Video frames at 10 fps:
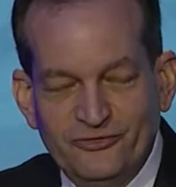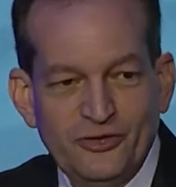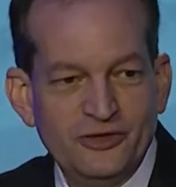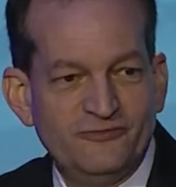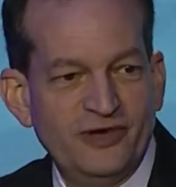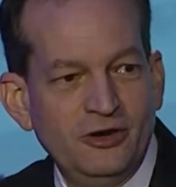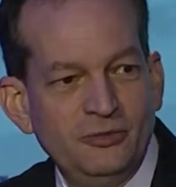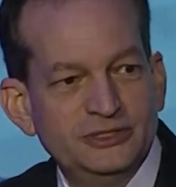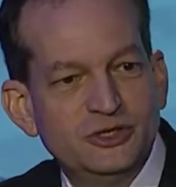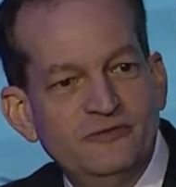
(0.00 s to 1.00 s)
so the Federal
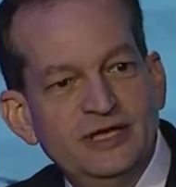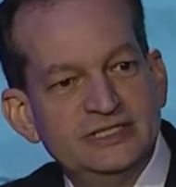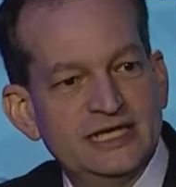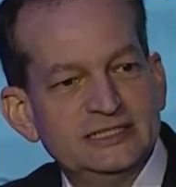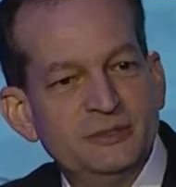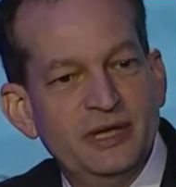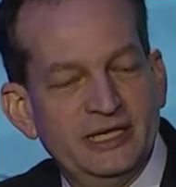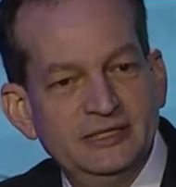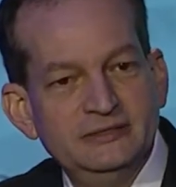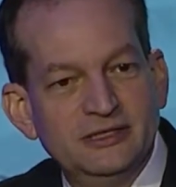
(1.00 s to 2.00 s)
Reserve has
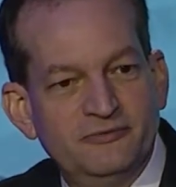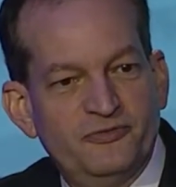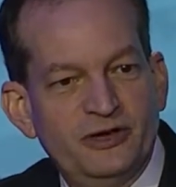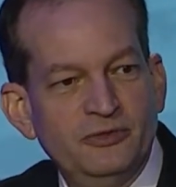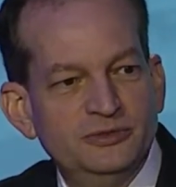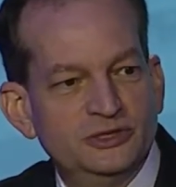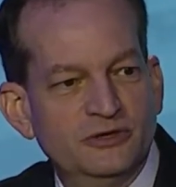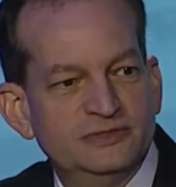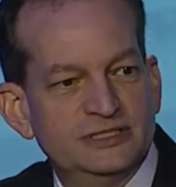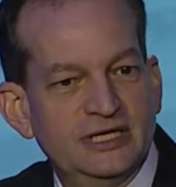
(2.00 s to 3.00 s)
estimated, the Federal
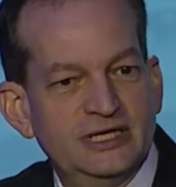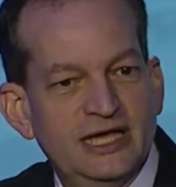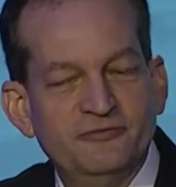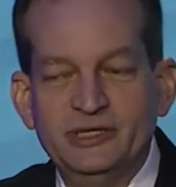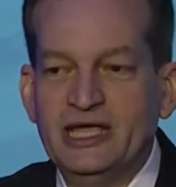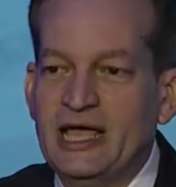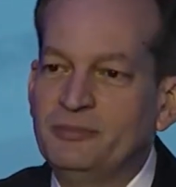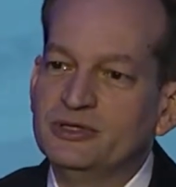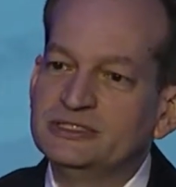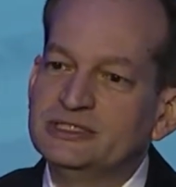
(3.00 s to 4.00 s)
Reserve study out of
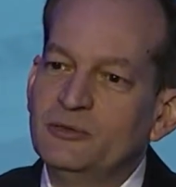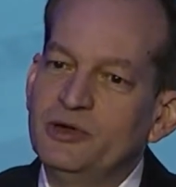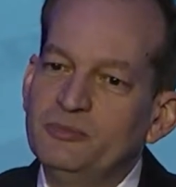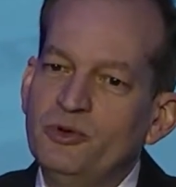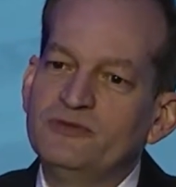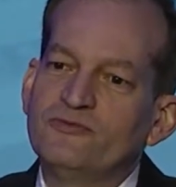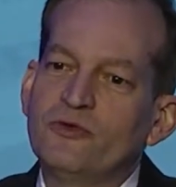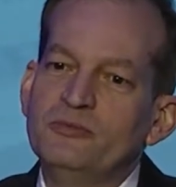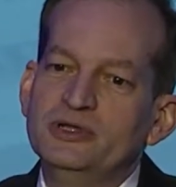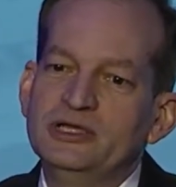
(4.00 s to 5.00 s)
Minneapolis, that
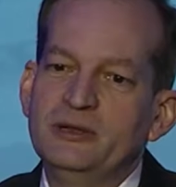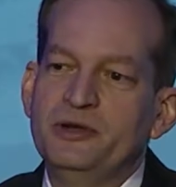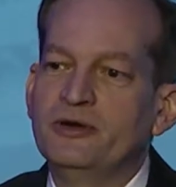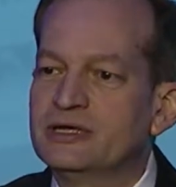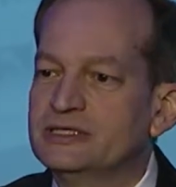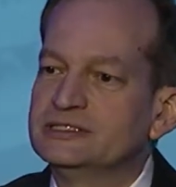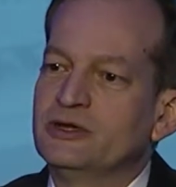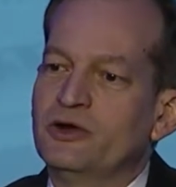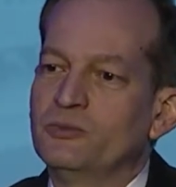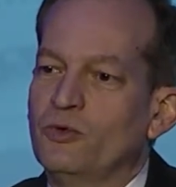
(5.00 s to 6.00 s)
1.4 million Americans
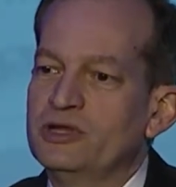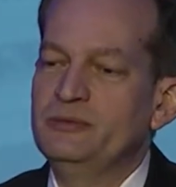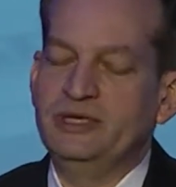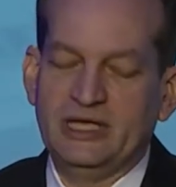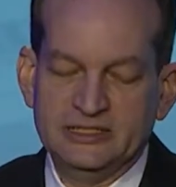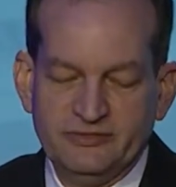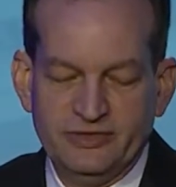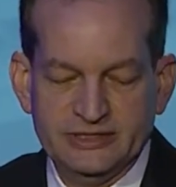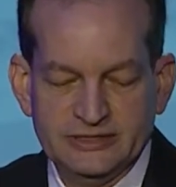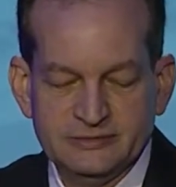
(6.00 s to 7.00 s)
aren't working because of
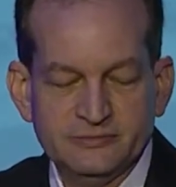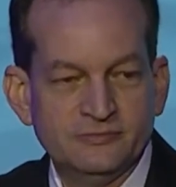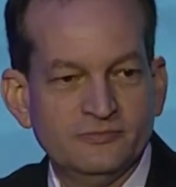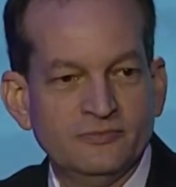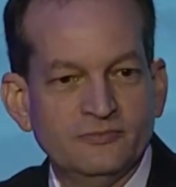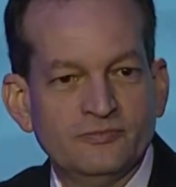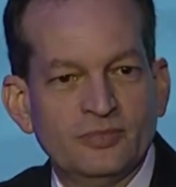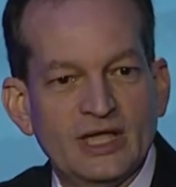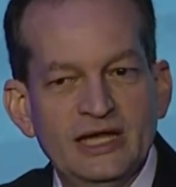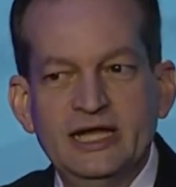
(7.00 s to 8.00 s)
this.
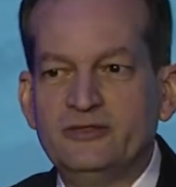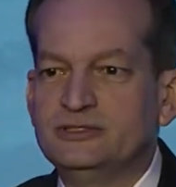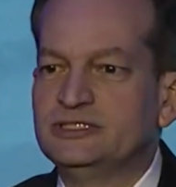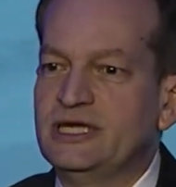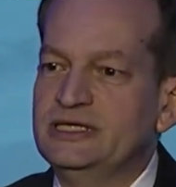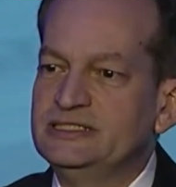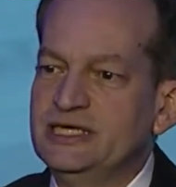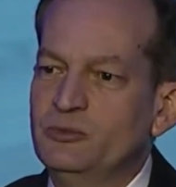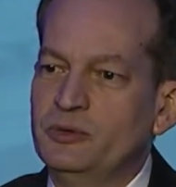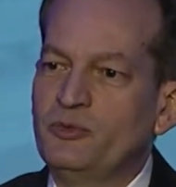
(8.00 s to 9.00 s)
Another study
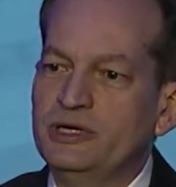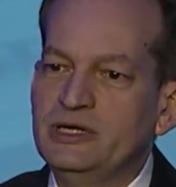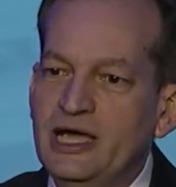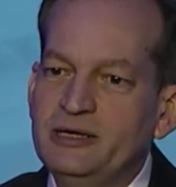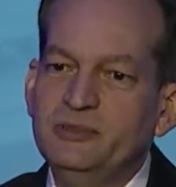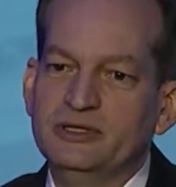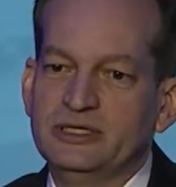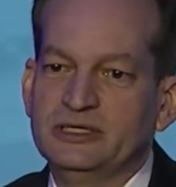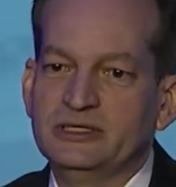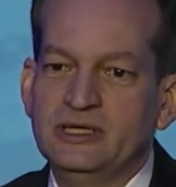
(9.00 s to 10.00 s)
said 1.9
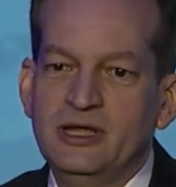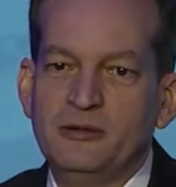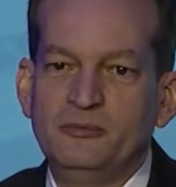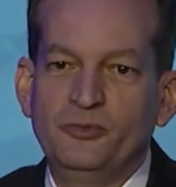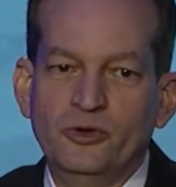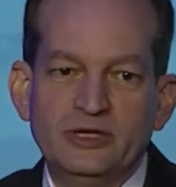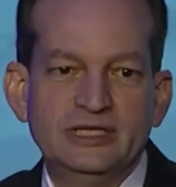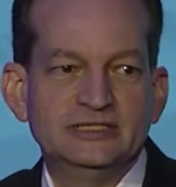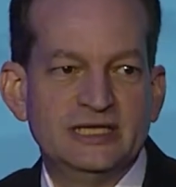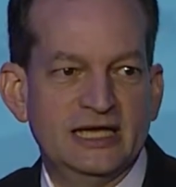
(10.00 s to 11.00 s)
million.
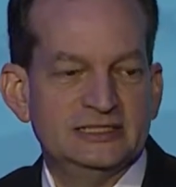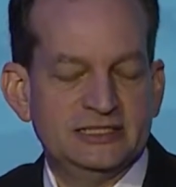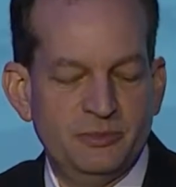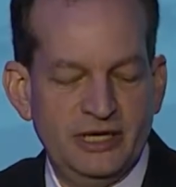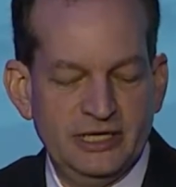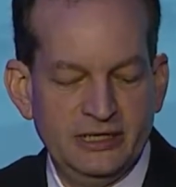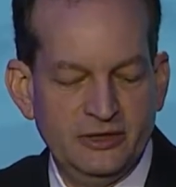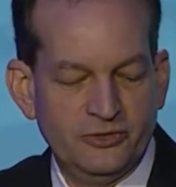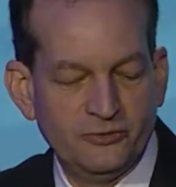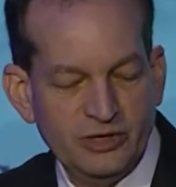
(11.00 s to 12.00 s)
Brookings estimated
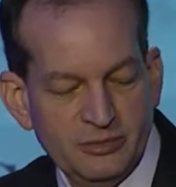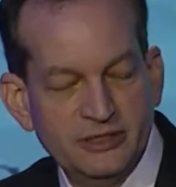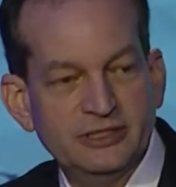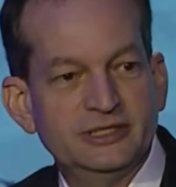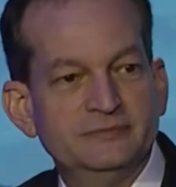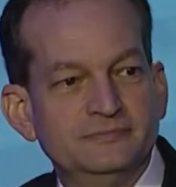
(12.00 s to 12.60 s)
3 million.